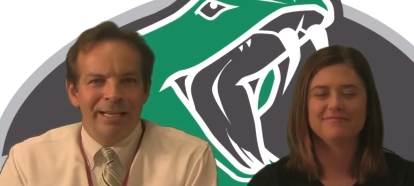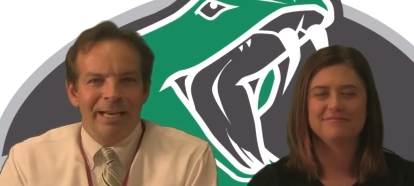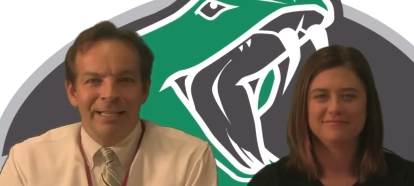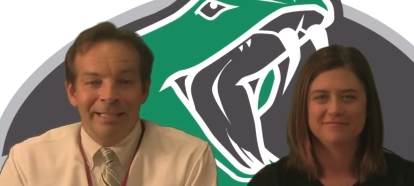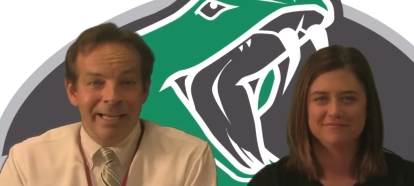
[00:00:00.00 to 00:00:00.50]

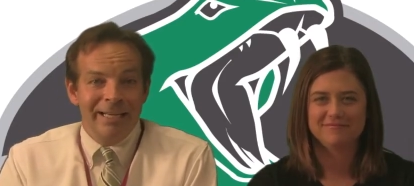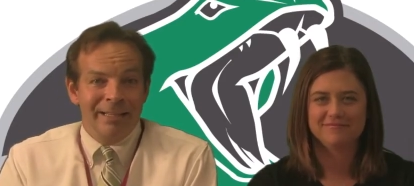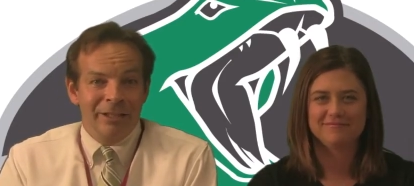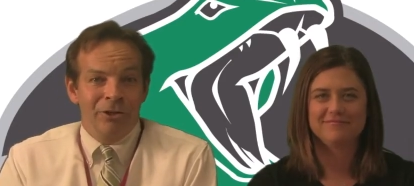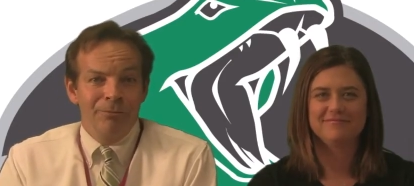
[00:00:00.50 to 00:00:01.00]
Speaker 1: and in the end,
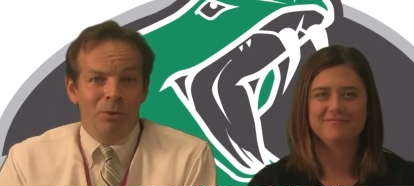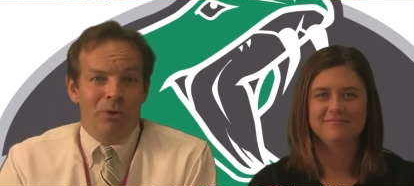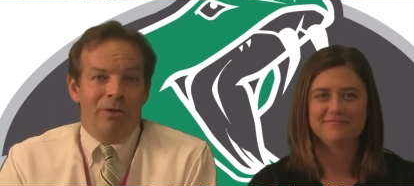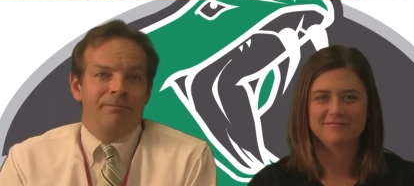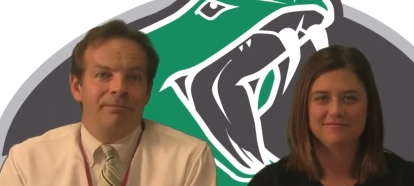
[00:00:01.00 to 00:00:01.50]
they learn
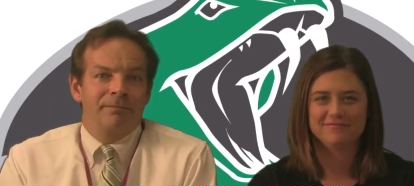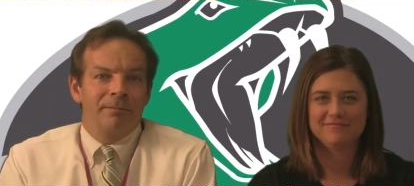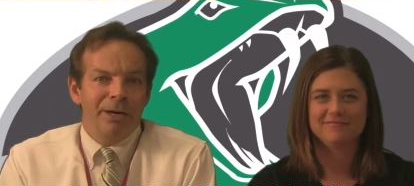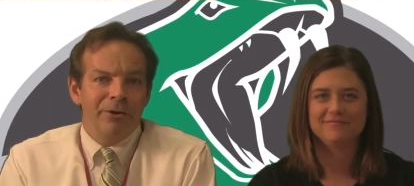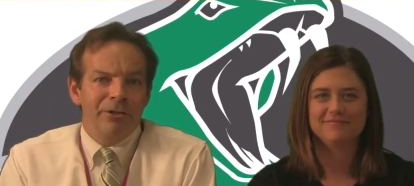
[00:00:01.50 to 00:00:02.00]
more.
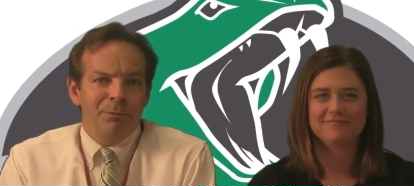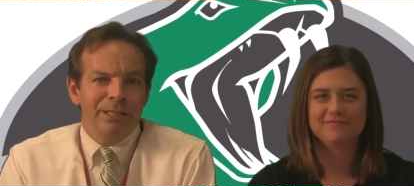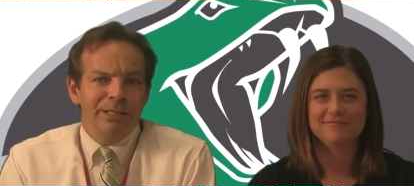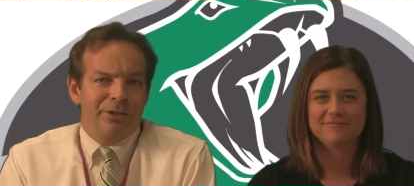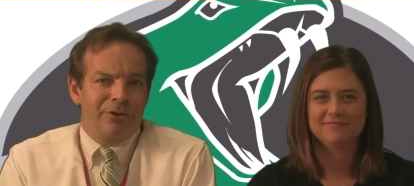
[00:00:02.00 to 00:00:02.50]
Parents,
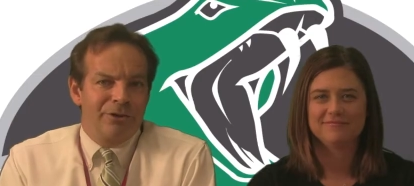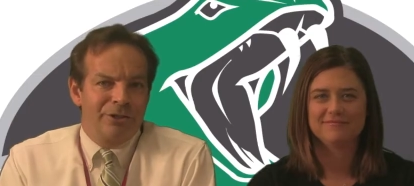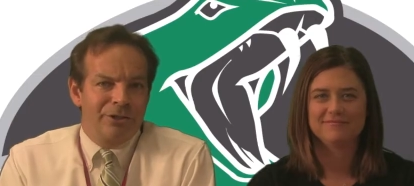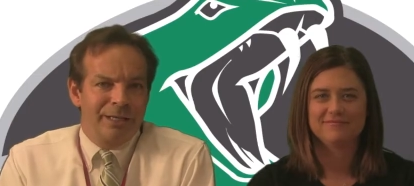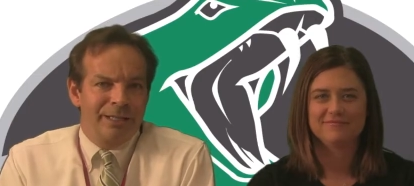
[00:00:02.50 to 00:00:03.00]
please
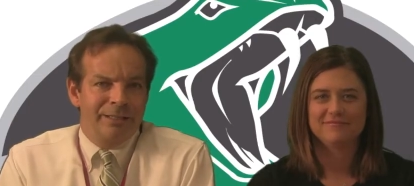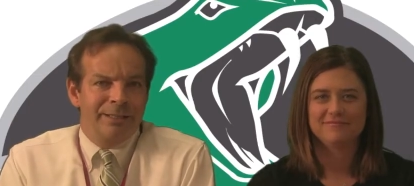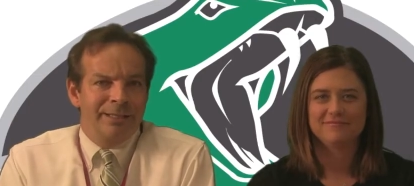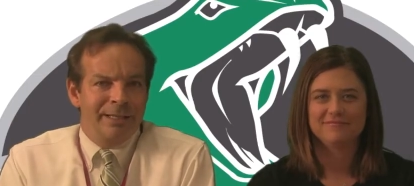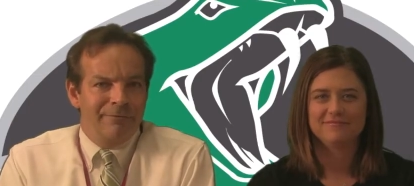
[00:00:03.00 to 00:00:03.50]
encourage your kids
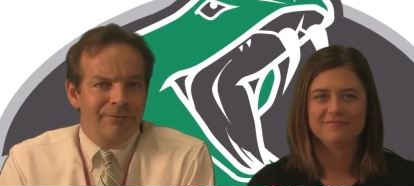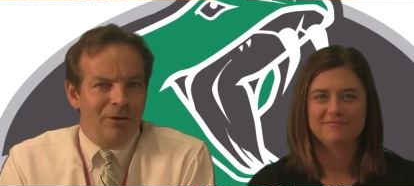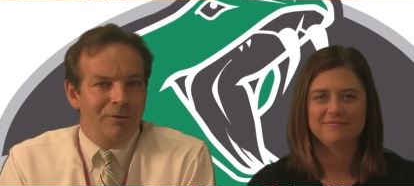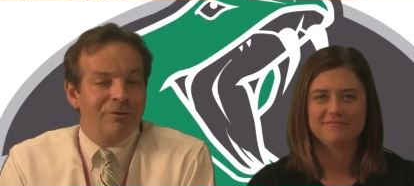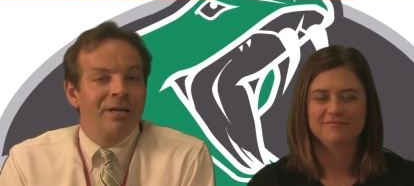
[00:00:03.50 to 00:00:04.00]
to get
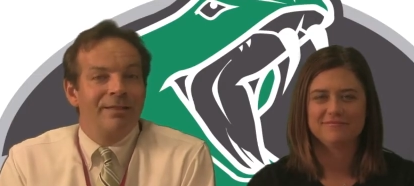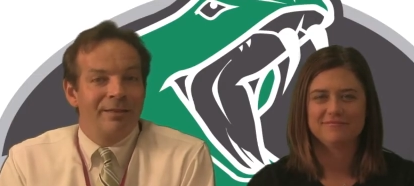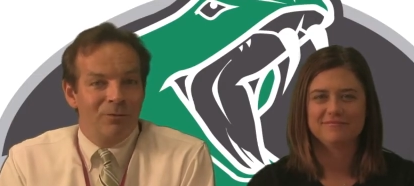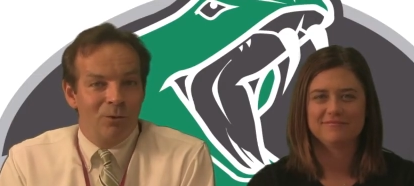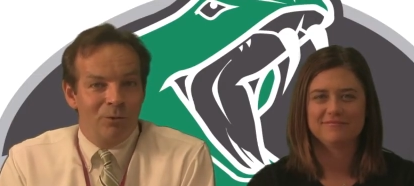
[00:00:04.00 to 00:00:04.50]

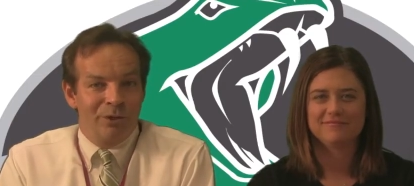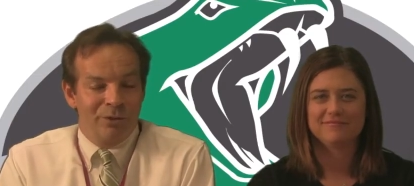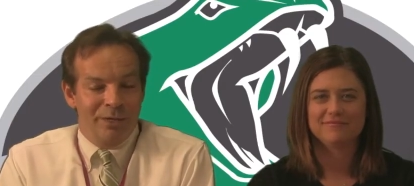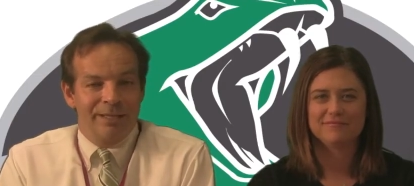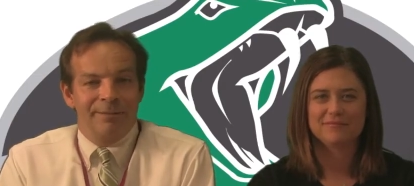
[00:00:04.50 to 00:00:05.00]
involved. They won't
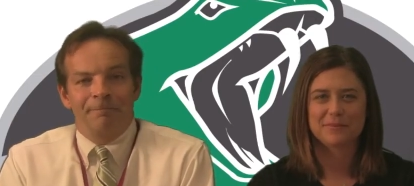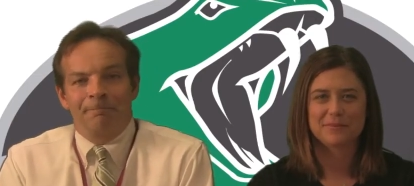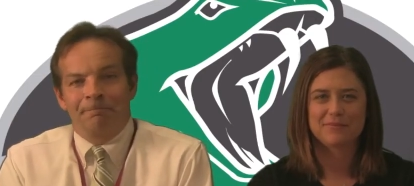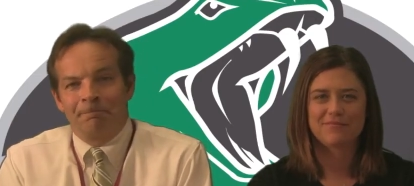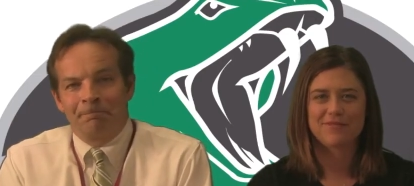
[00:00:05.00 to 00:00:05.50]
regret it.
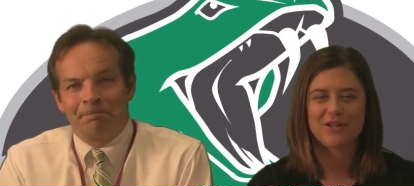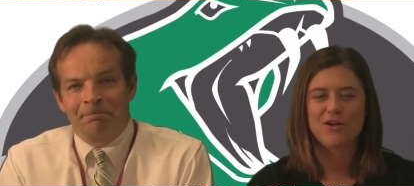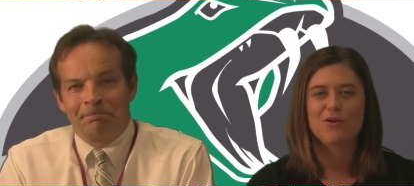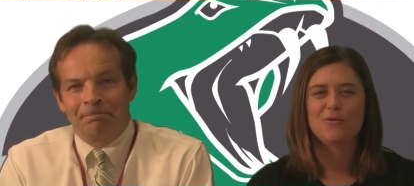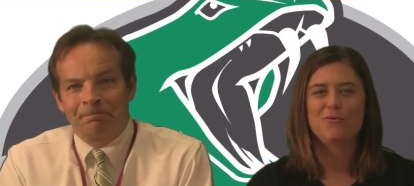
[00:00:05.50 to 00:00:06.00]

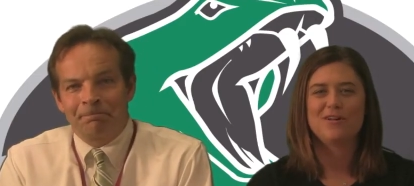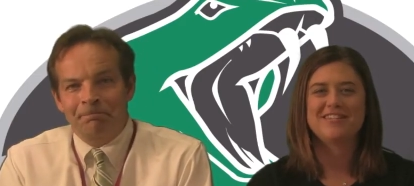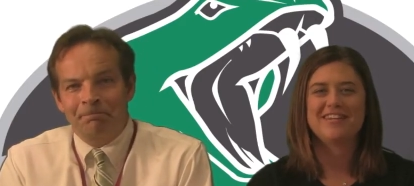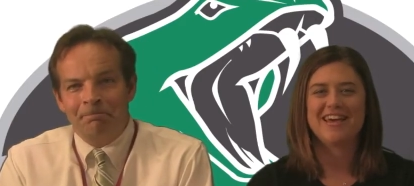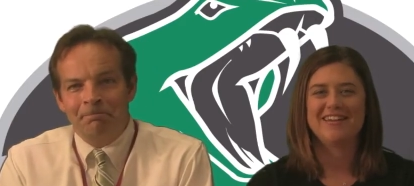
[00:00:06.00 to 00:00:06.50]

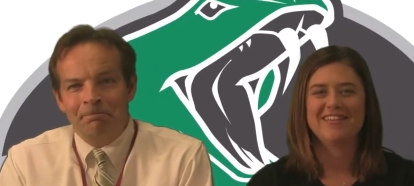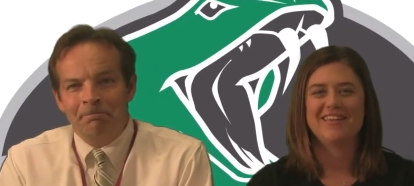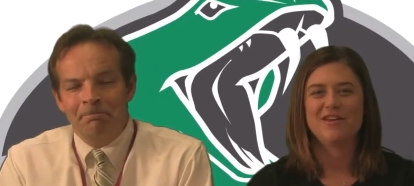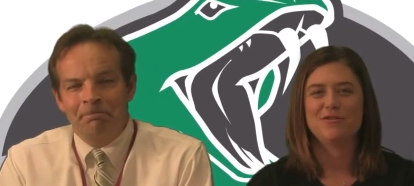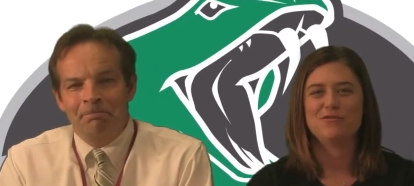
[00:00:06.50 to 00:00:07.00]
Speaker 2: Once again,
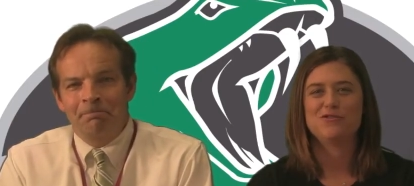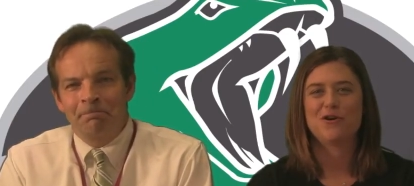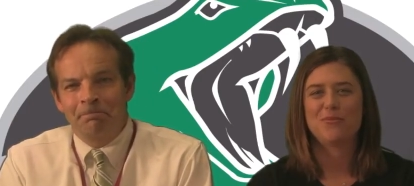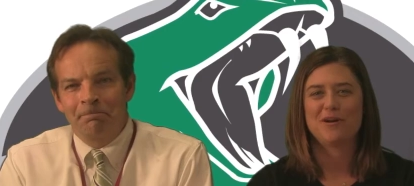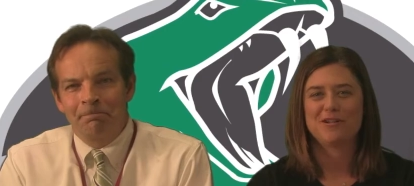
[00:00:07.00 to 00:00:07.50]
thank you
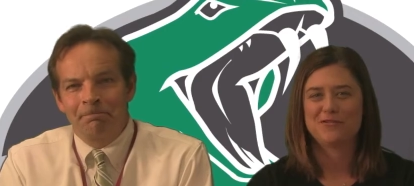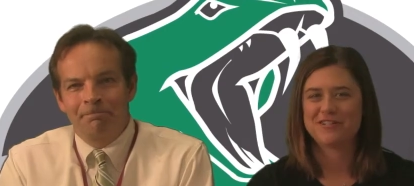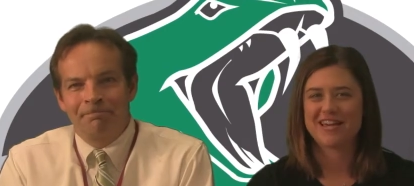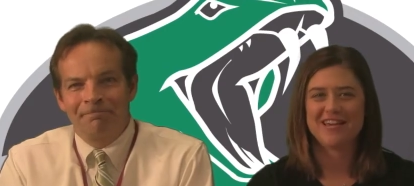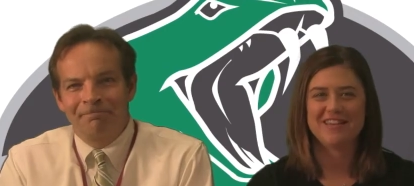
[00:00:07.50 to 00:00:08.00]
so much for
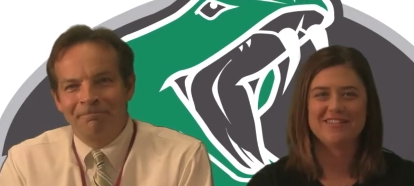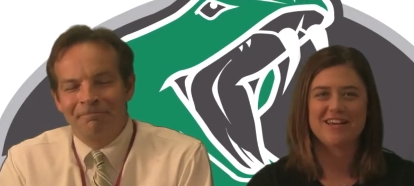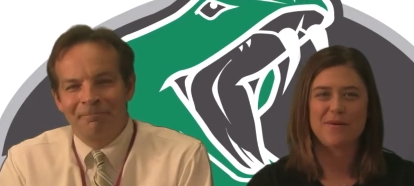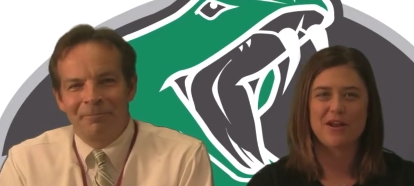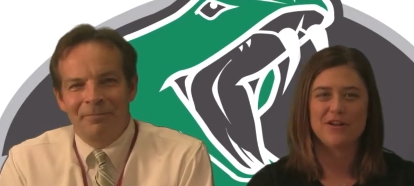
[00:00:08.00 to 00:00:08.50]
taking the
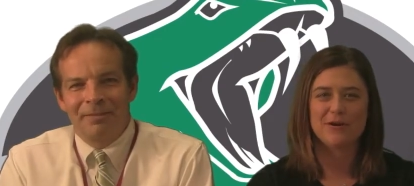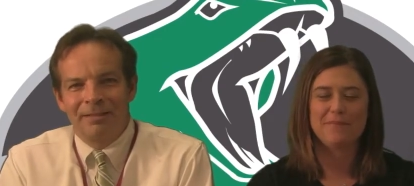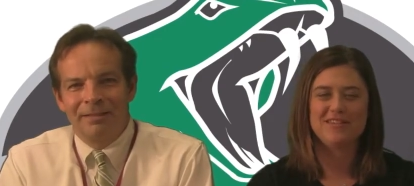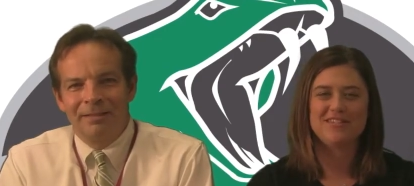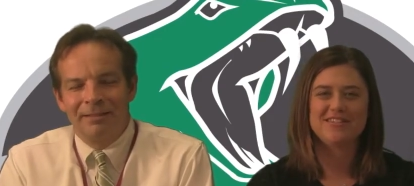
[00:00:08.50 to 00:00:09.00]
time out of your
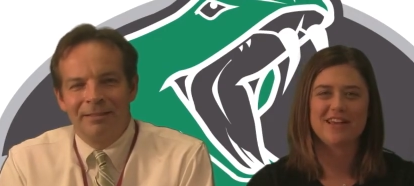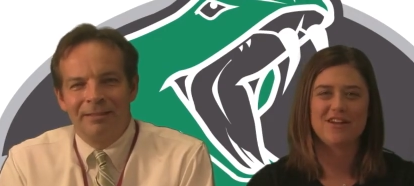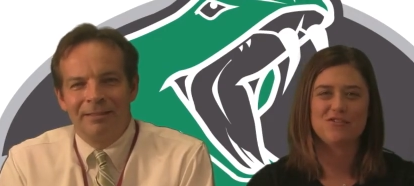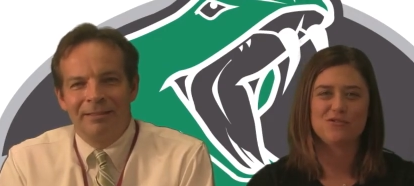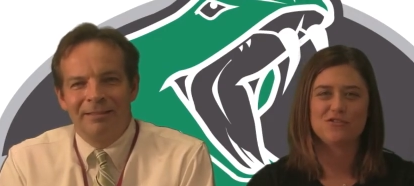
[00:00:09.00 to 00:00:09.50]
busy
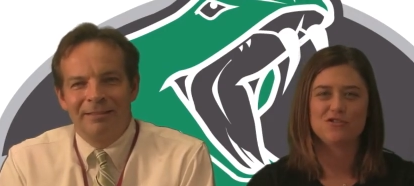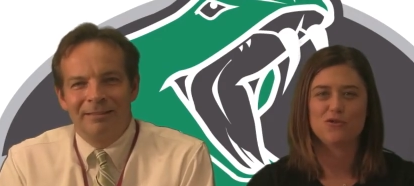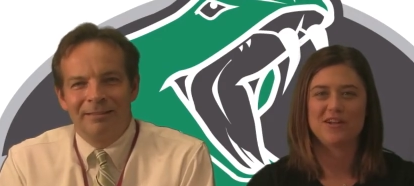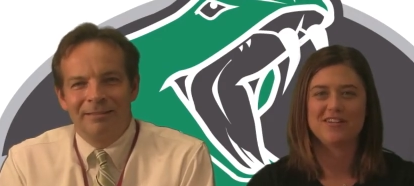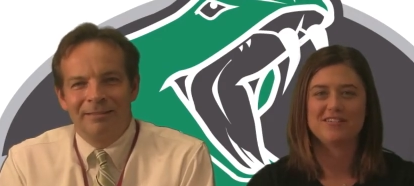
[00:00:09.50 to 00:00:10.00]
schedules to
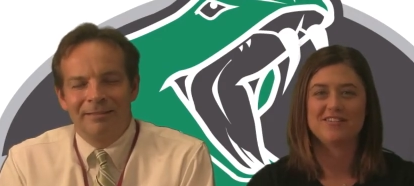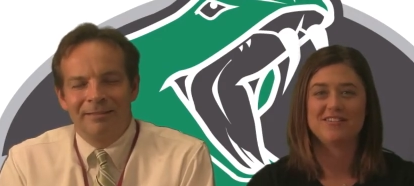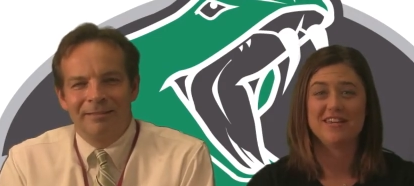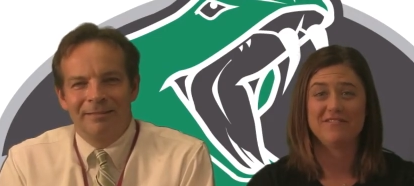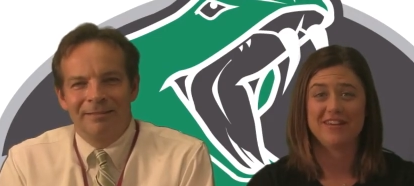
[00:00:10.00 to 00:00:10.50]
join us this
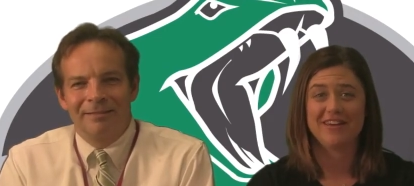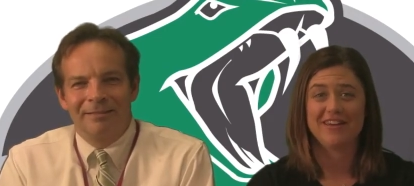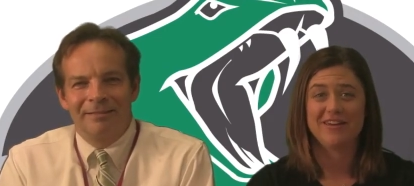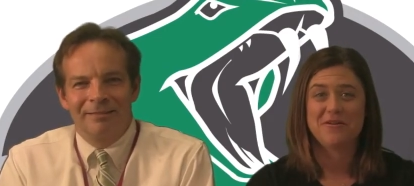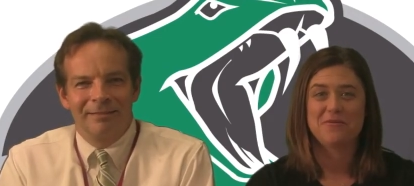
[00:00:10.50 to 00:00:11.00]
evening.
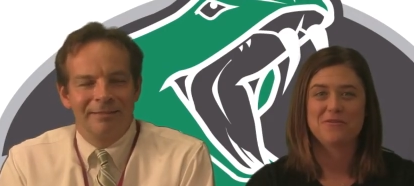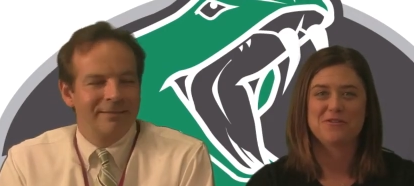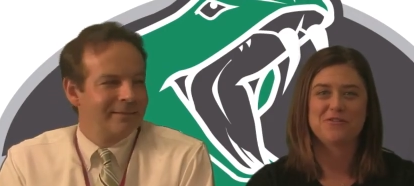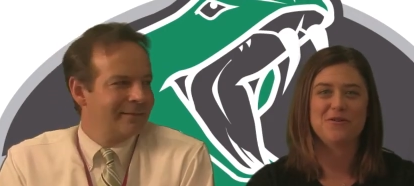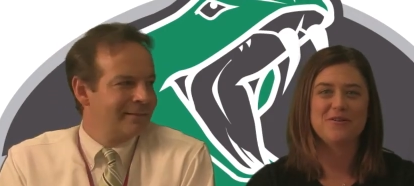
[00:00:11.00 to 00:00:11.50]
We're
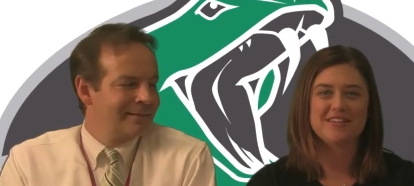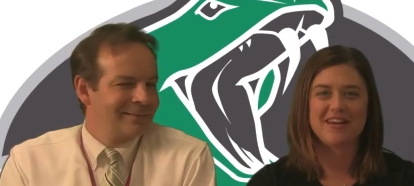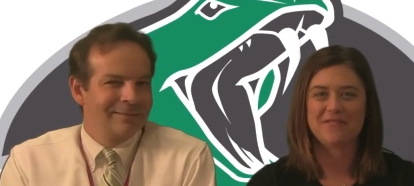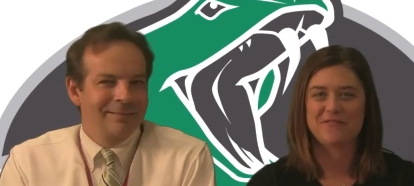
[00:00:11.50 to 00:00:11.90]
so excited